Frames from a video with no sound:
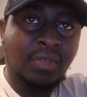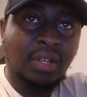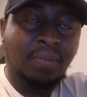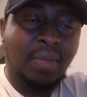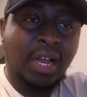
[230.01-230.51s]

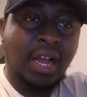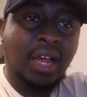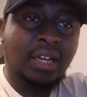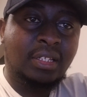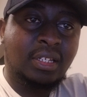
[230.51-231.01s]
by
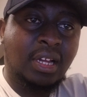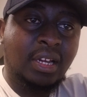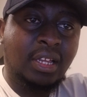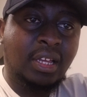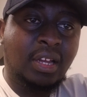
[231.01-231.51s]

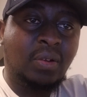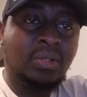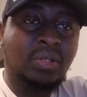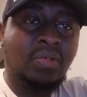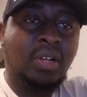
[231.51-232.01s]
understanding and
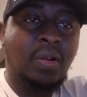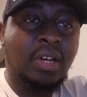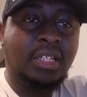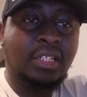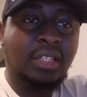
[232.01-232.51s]
also
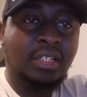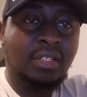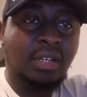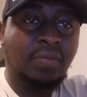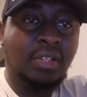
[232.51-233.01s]
recognizing these
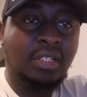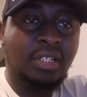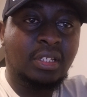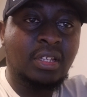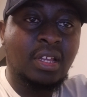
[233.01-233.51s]

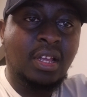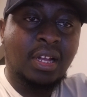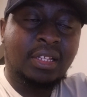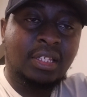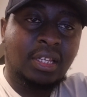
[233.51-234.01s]
differences
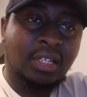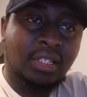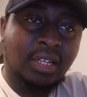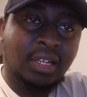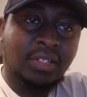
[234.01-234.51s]
as he
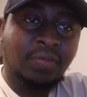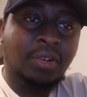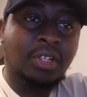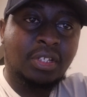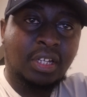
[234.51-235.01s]
assigns
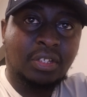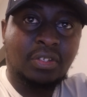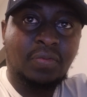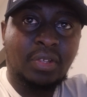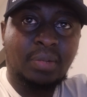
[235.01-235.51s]
various tasks
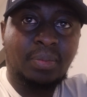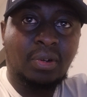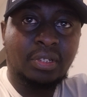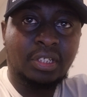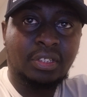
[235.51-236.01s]
for the
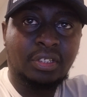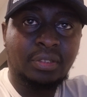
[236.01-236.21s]
projects.